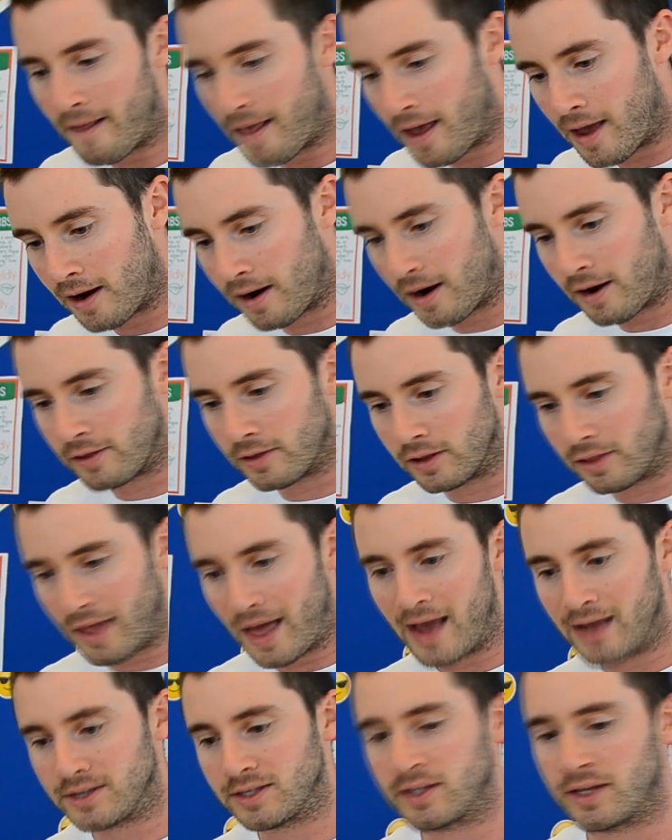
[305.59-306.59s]
And the
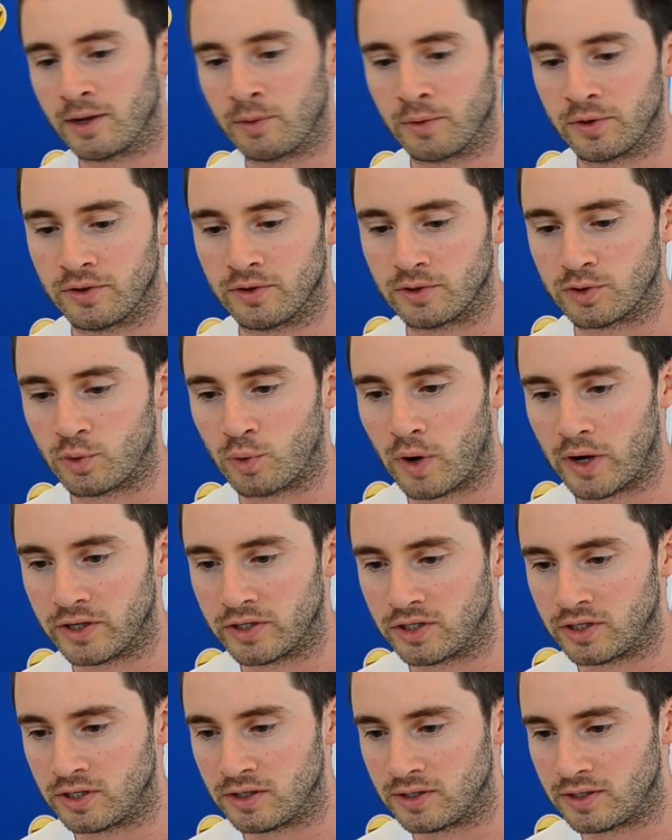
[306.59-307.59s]
last thing with those
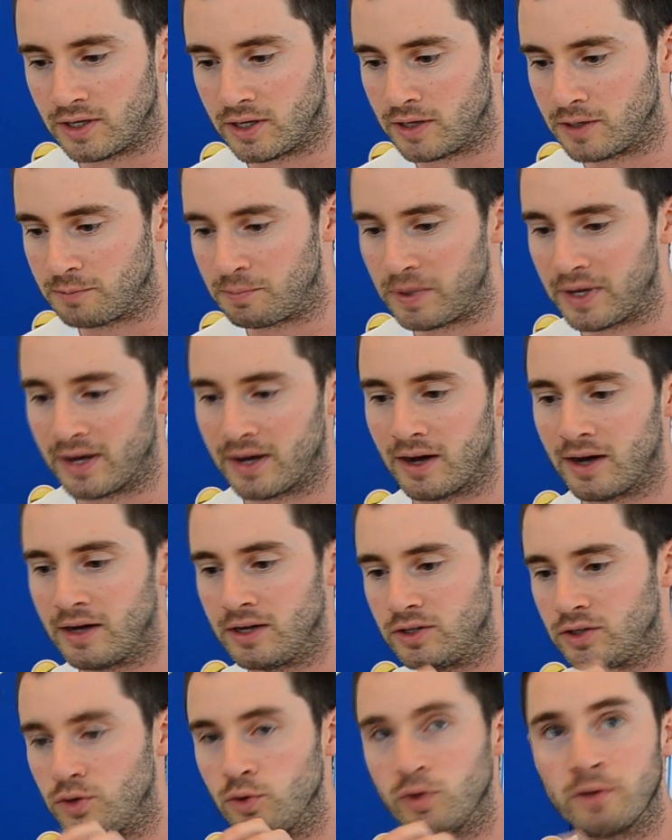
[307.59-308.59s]
questions is
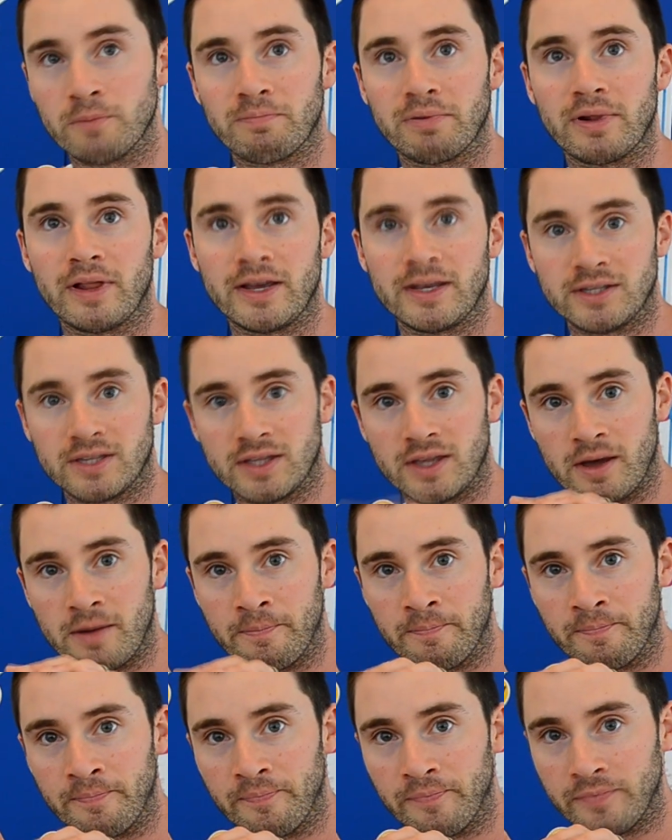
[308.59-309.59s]
because you can place
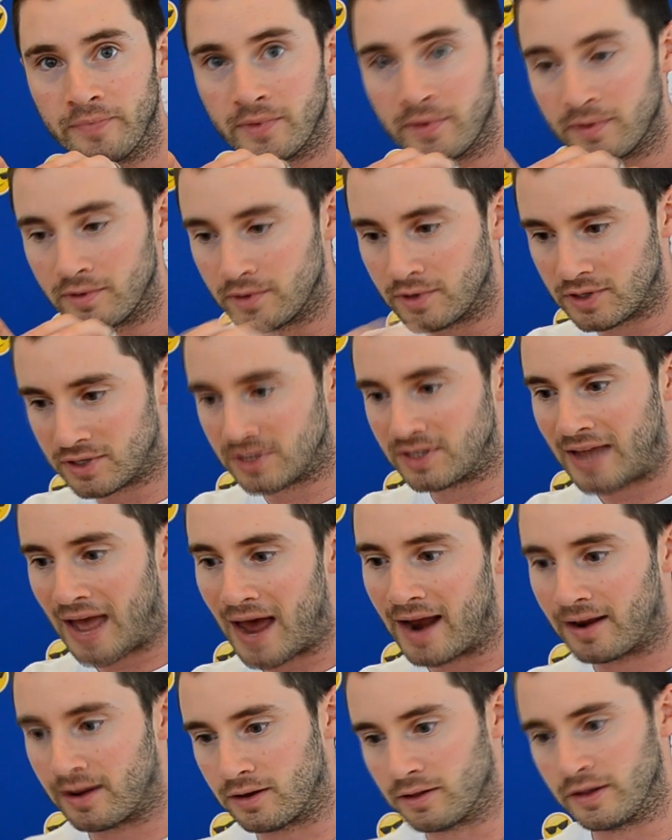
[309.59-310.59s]
them
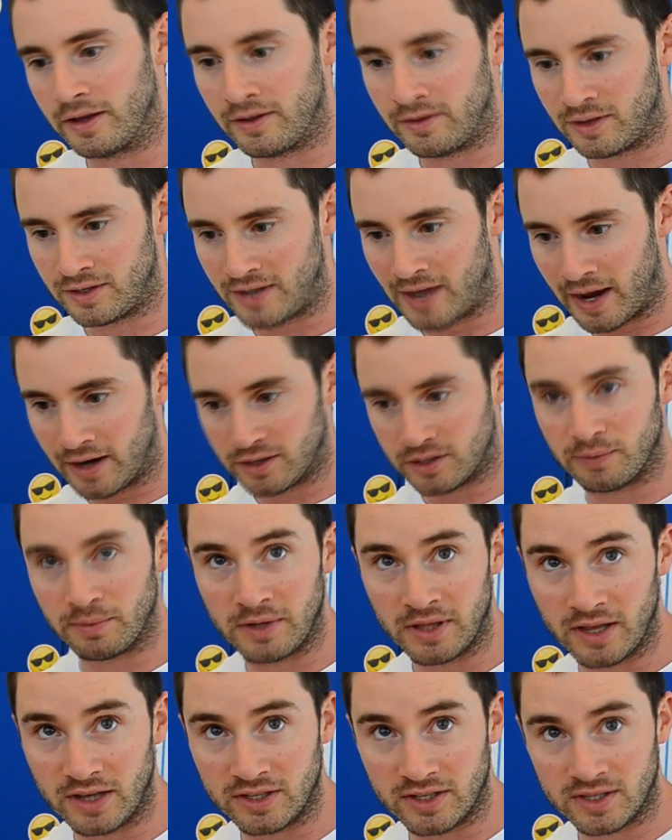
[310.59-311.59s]
statically in the text, I
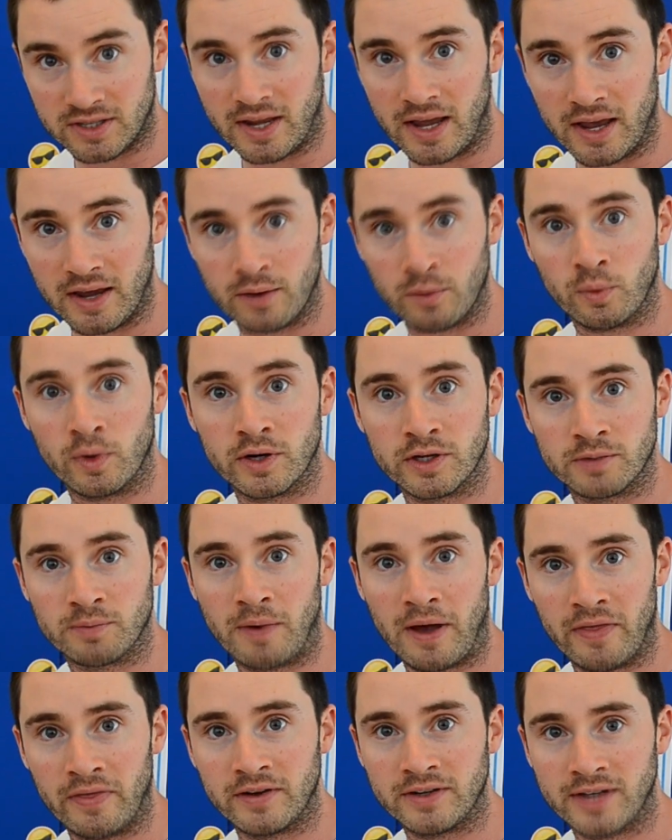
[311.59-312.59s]
mean, they stay in one
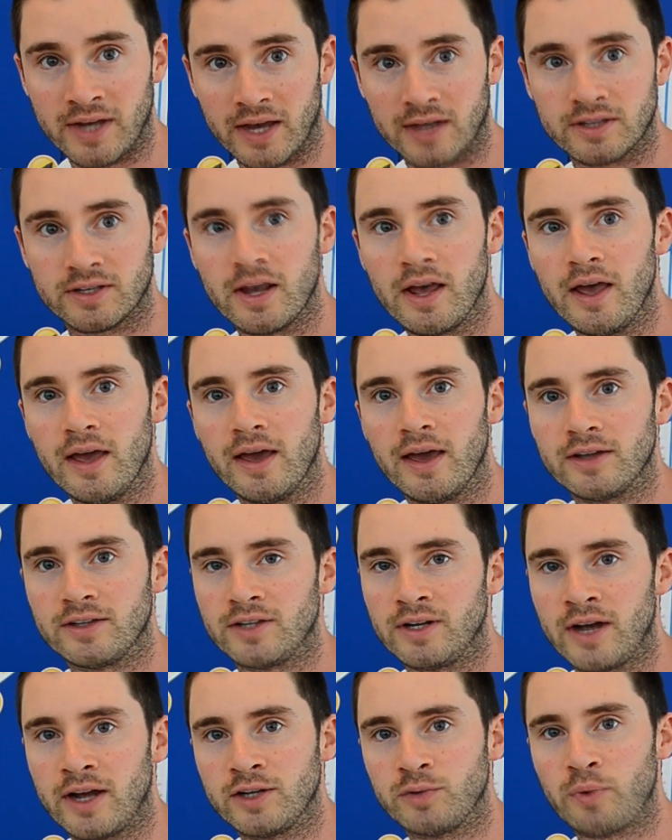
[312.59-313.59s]
spot in the text, it's
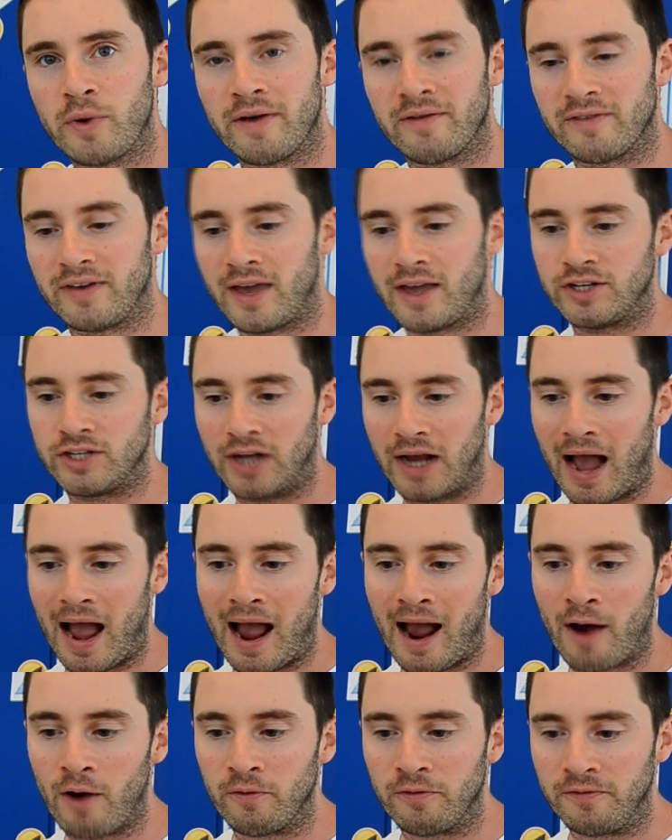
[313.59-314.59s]
a nice way of gauging
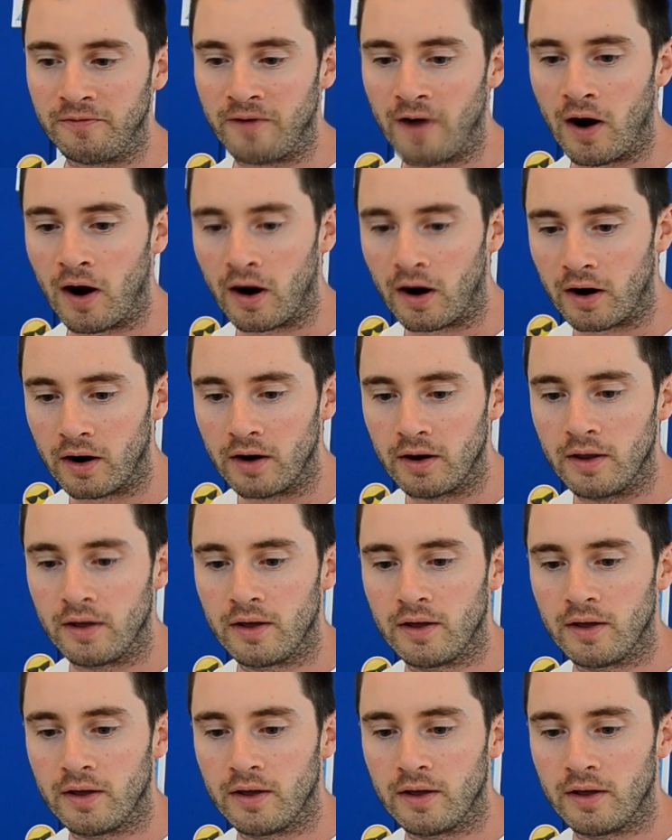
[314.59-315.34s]
how far